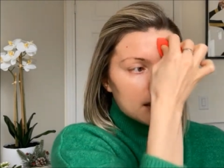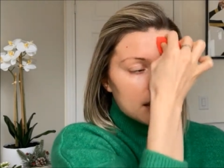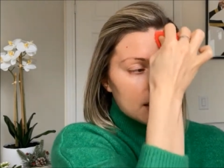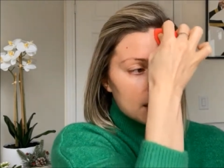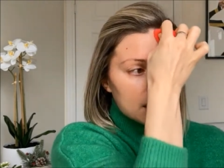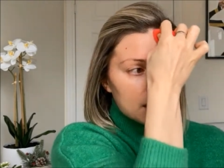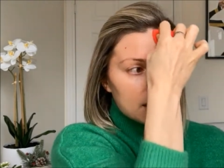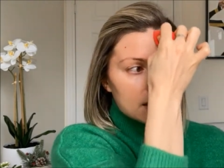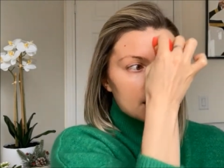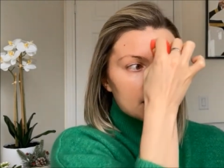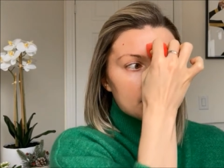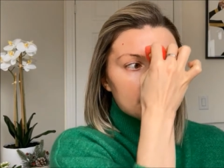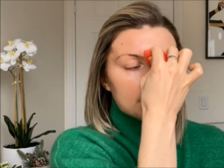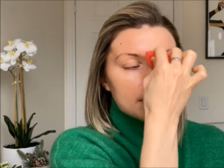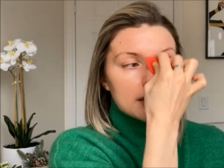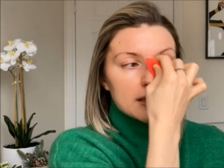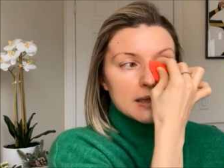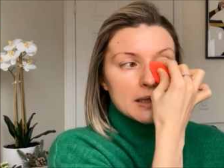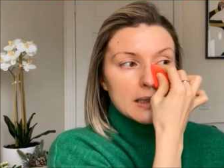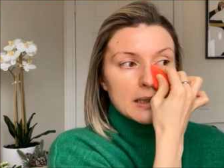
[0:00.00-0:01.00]

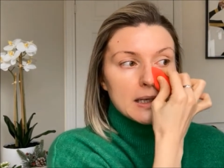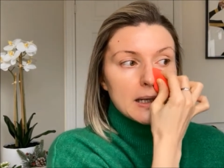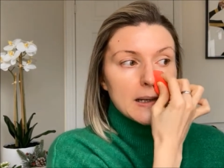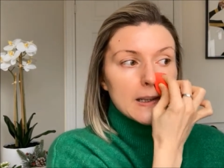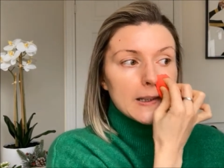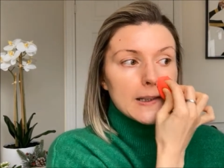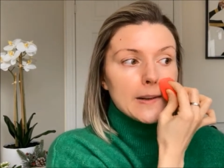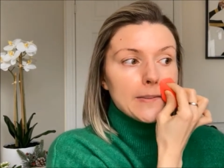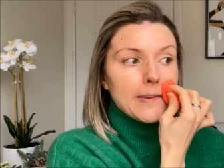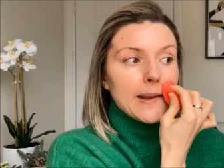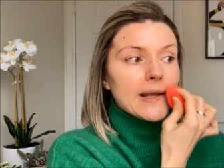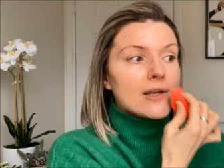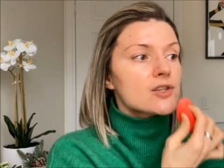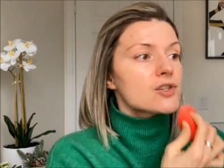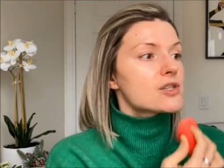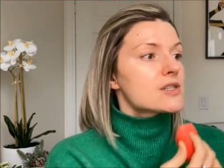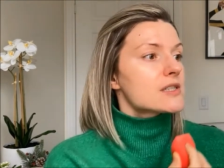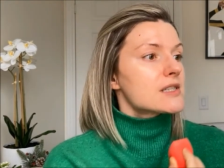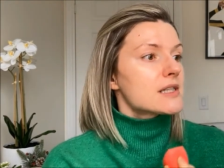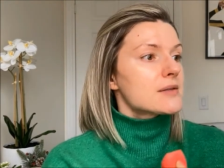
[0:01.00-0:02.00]
The color
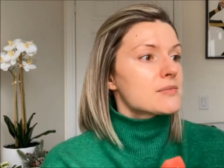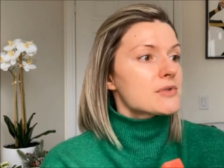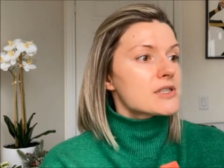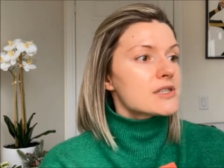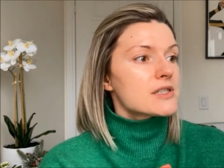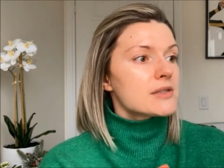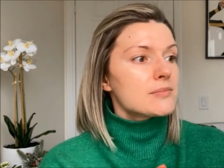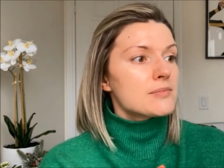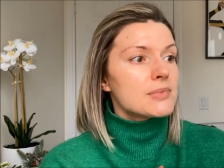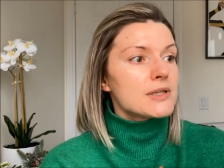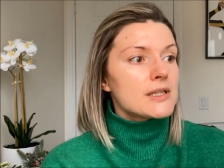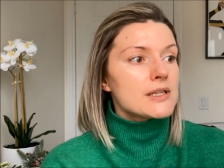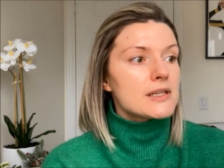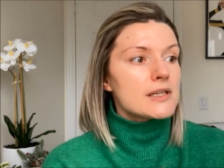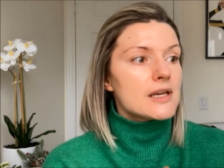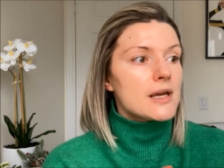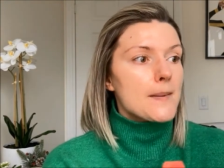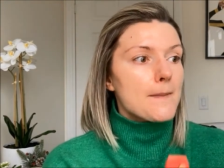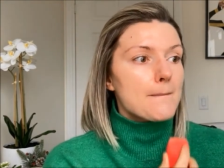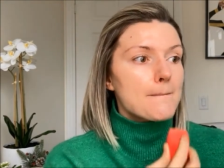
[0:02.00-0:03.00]
match seems to
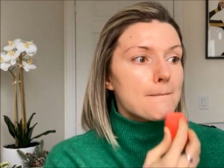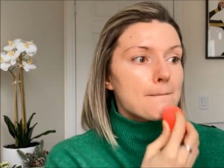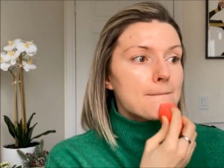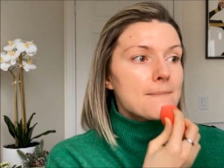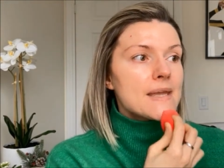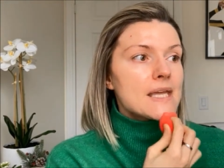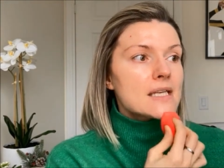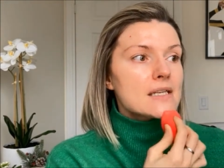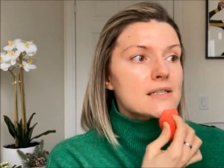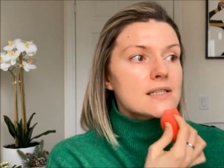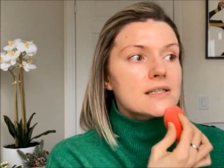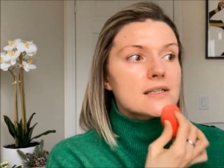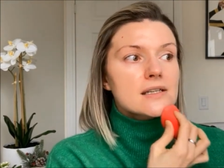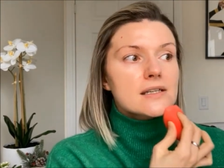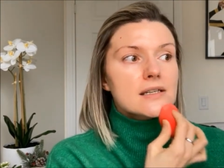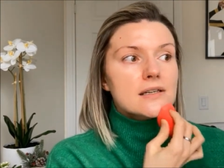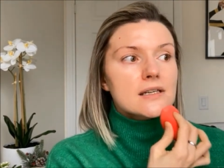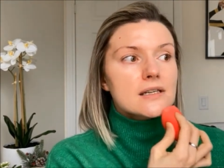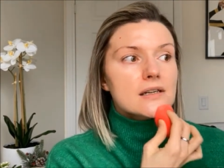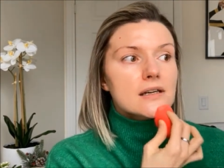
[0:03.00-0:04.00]
be a bit
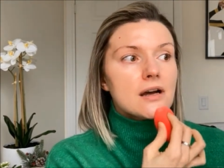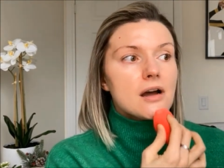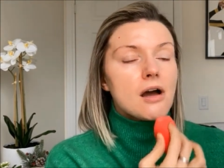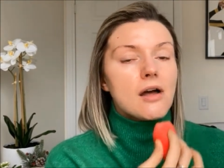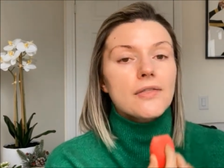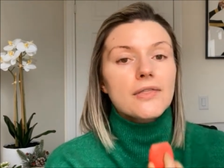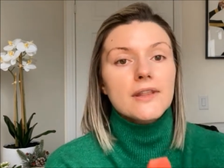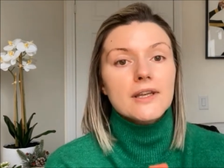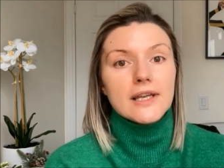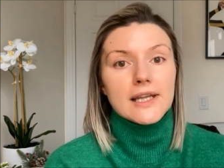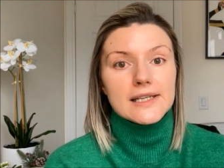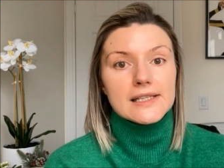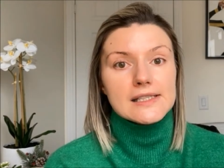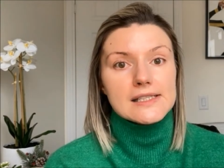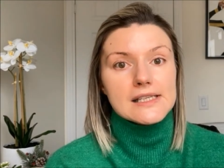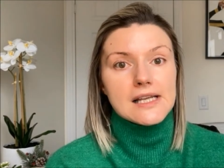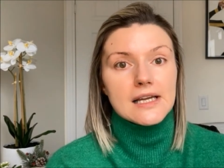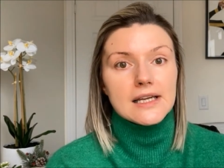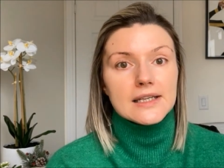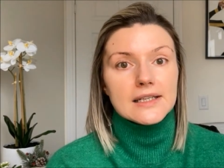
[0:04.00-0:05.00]
on the light
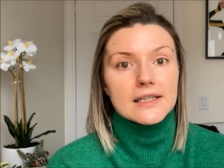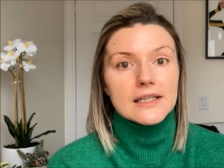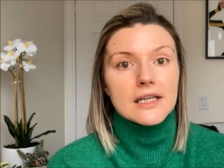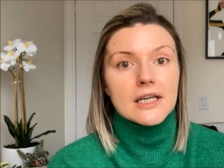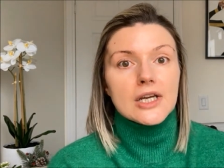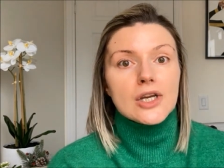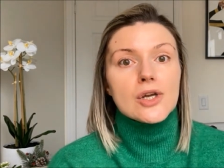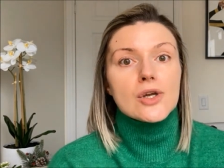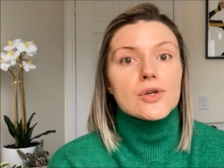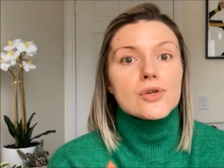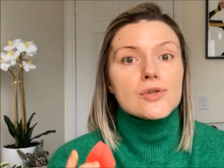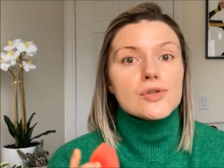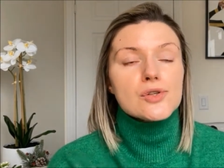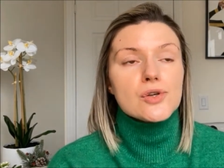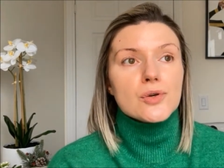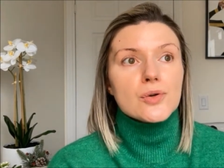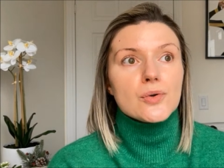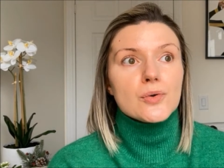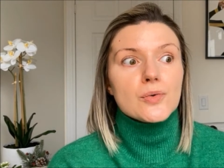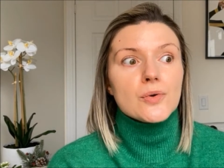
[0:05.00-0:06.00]
side.
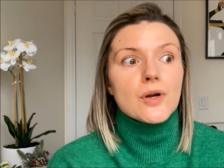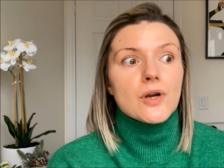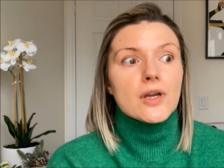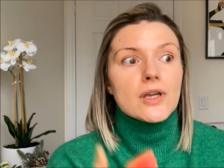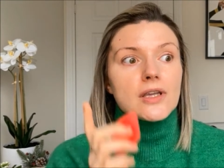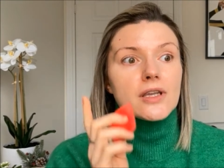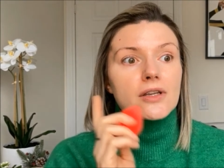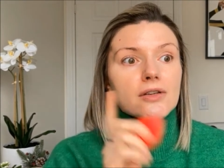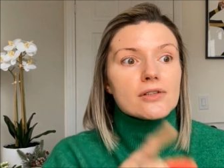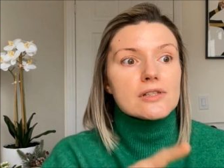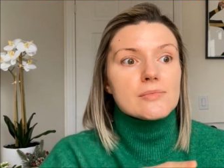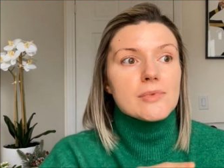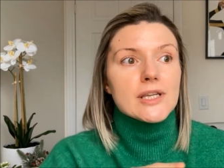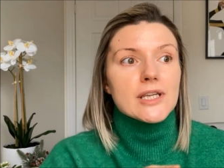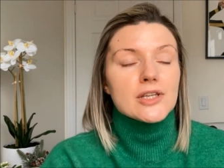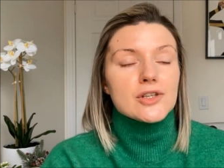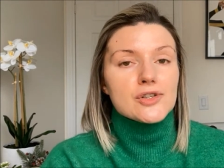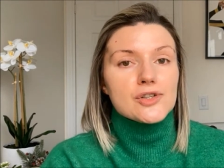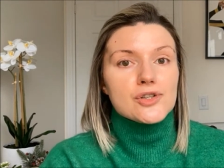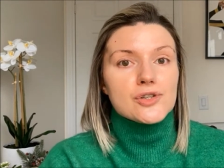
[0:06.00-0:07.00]
So here's my
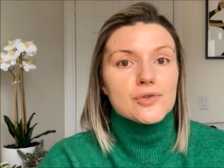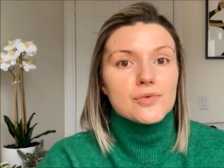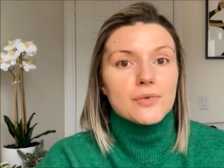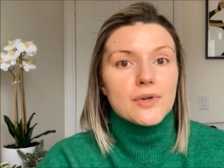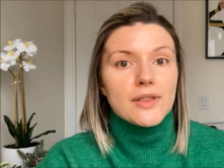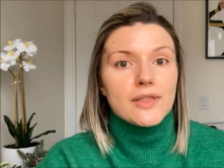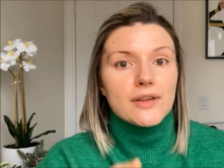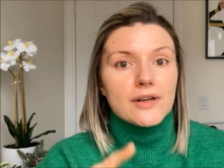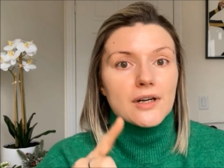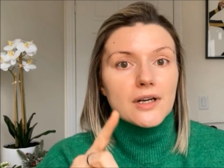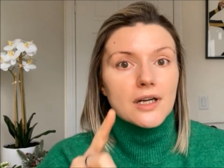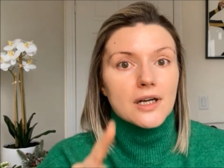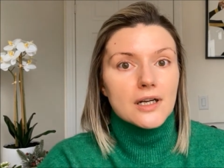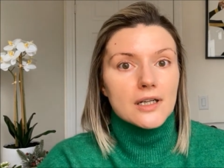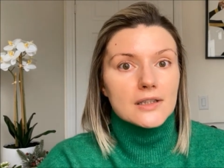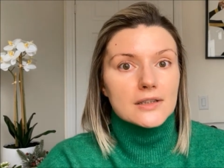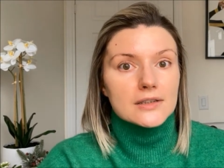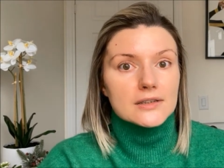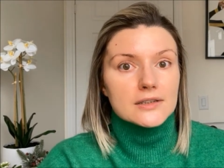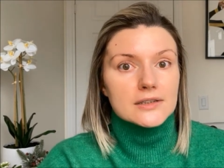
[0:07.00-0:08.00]
issue with their
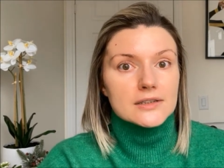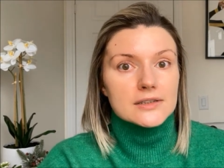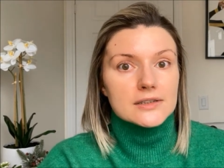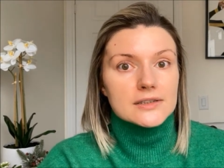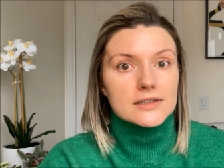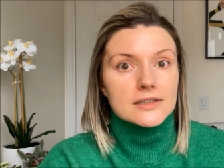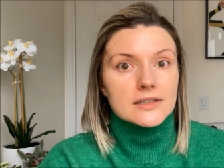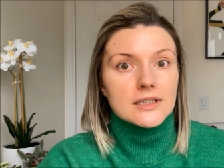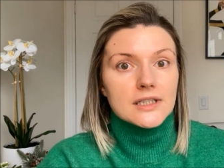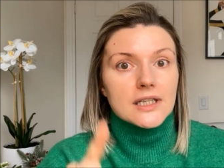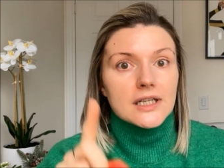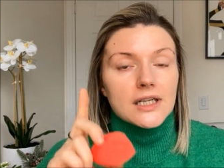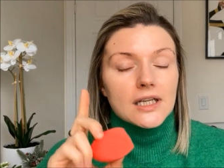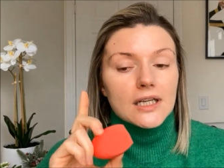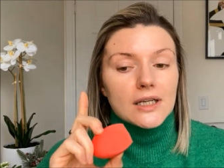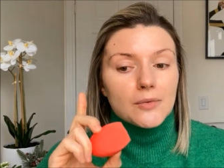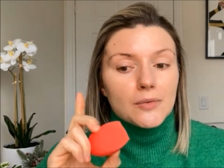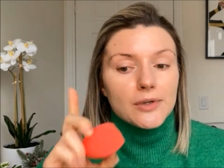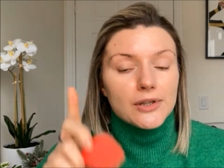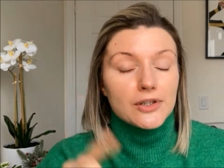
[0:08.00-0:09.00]
colors,
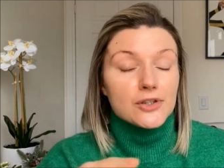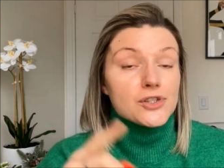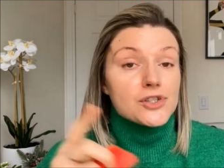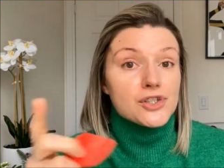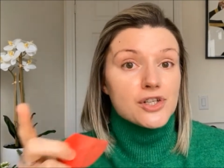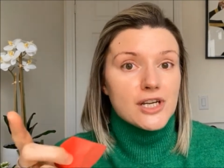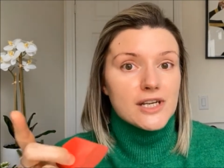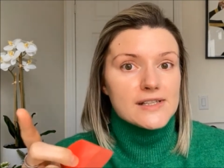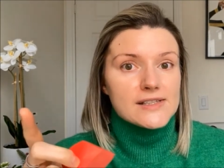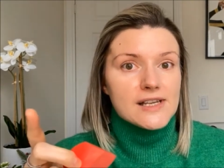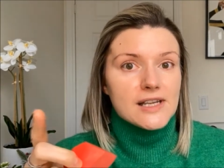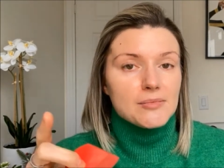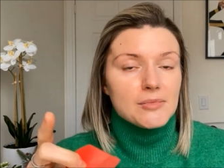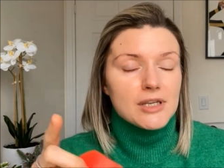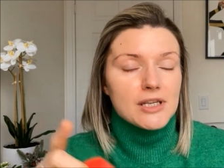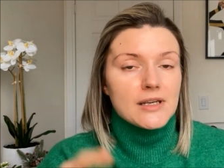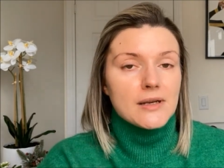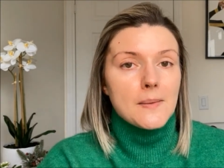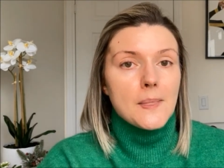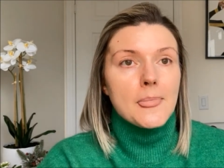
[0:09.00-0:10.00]
with their shades, I
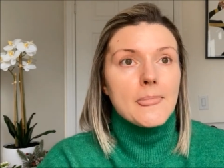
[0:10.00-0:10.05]
mean.